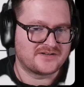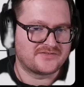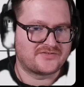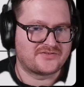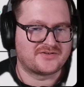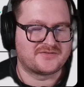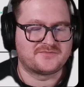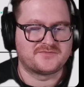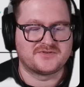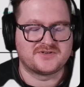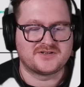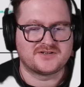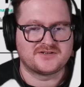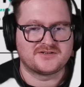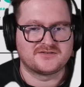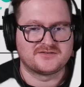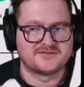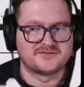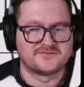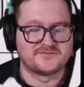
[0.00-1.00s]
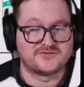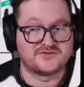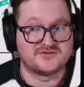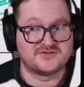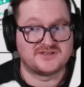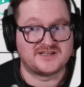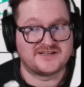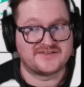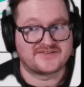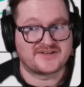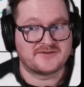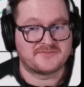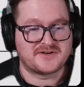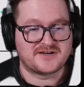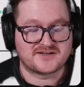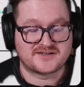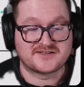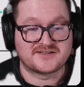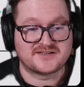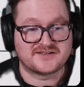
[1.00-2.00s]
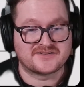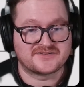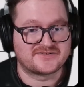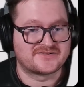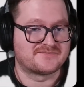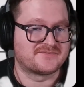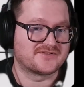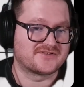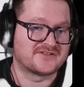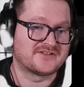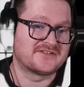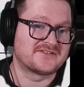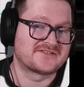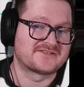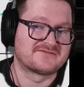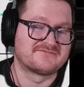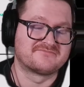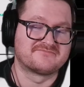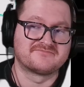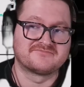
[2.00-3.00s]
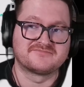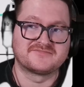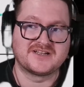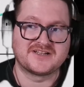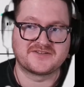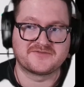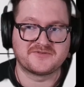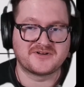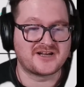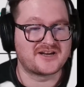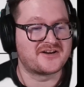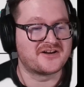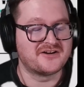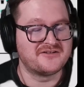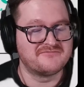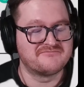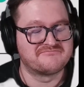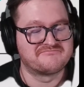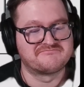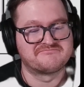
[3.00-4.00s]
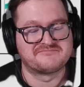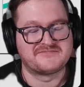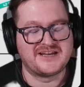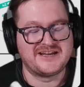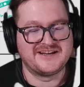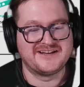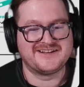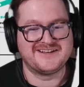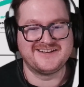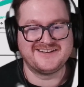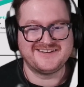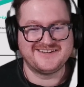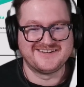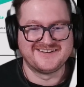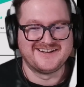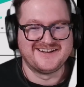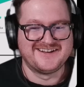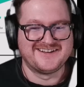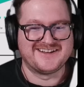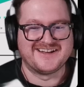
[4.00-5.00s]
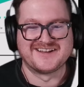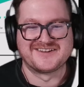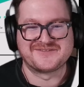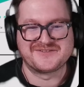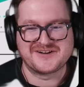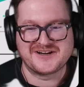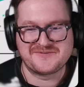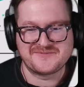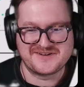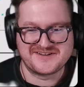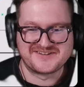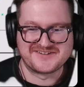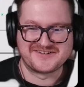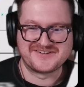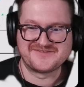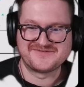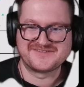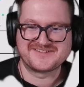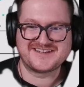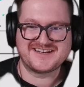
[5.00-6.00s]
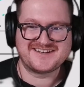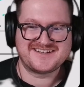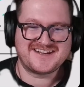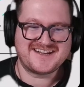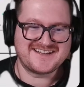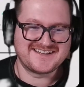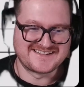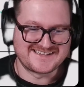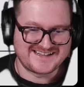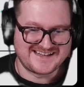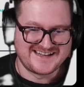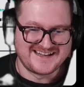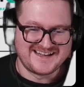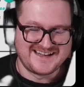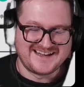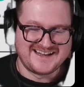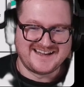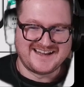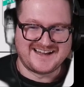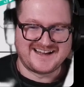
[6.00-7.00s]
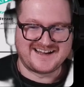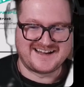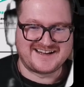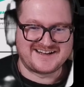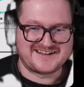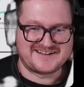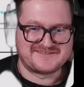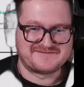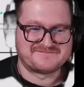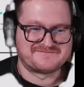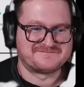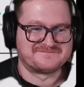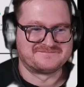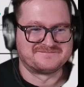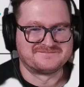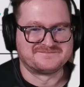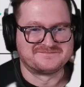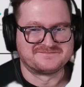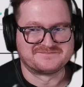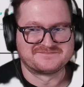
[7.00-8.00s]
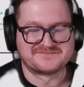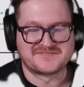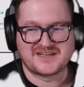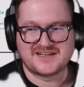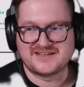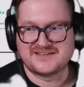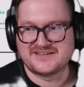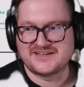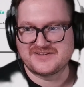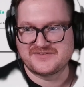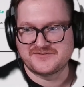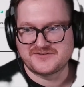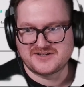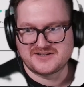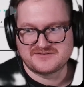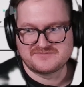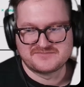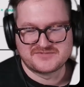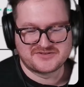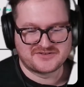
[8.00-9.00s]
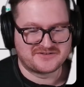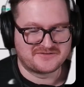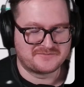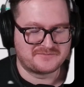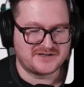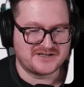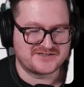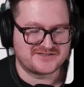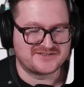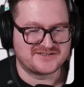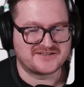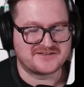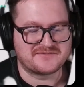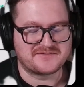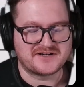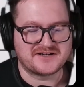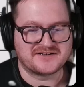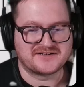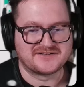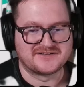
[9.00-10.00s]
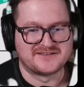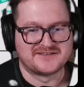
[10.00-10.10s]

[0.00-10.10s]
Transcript: software for landscape architects because that's what I know. That's what I've been doing for 10 years. And that's what I'm sort of passionate about.